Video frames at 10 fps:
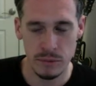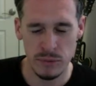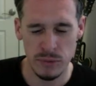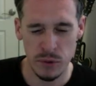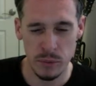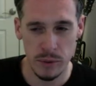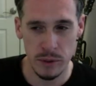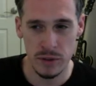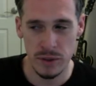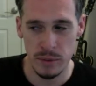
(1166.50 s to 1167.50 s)
film, because
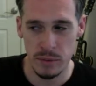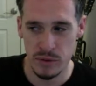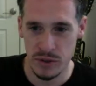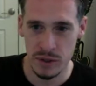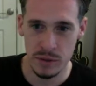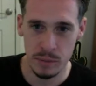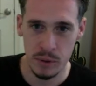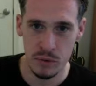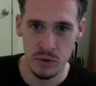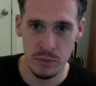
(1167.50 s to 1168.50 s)
I remember seeing a
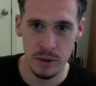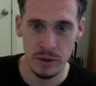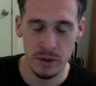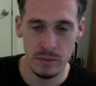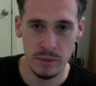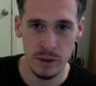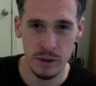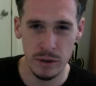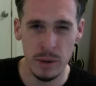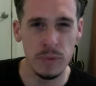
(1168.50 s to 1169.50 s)
post about him like
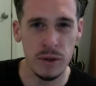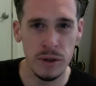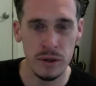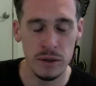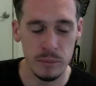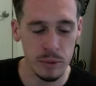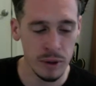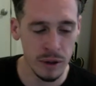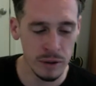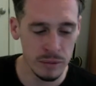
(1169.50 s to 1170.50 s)
updating it, but
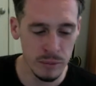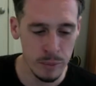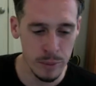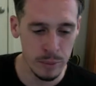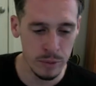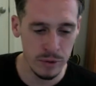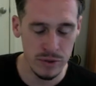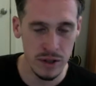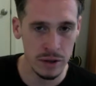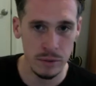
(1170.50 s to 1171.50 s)
I don't remember
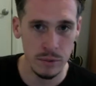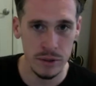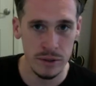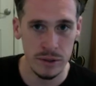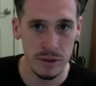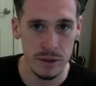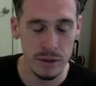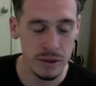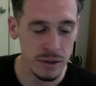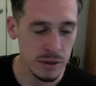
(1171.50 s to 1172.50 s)
exactly what he did.
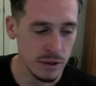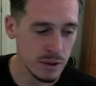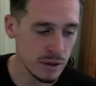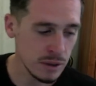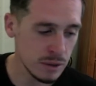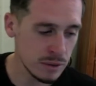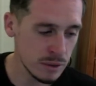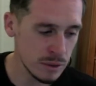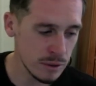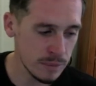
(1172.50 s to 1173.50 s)
And
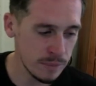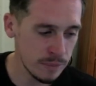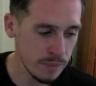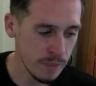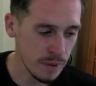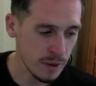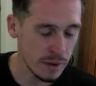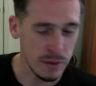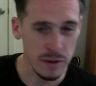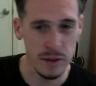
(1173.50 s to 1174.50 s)
I
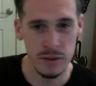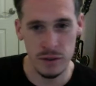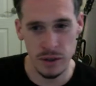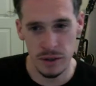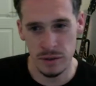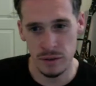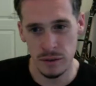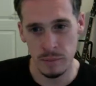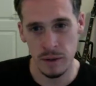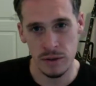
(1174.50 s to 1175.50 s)
think he tightened the
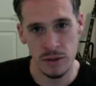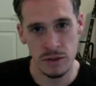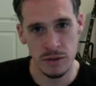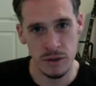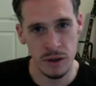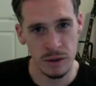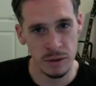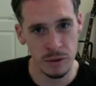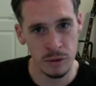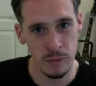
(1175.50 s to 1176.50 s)
dimensions a
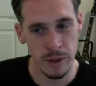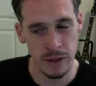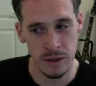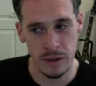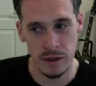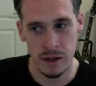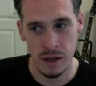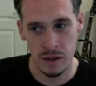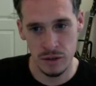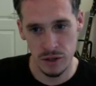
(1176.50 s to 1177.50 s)
little bit, and
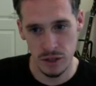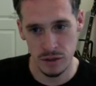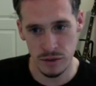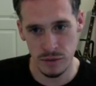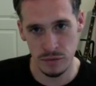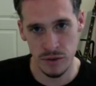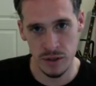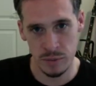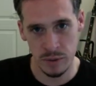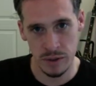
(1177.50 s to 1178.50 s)
he changed the
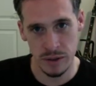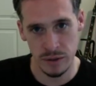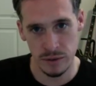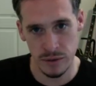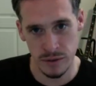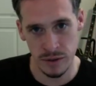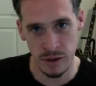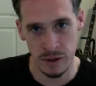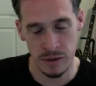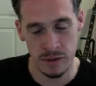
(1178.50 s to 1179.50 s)
faceplate
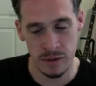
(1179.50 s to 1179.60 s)
design,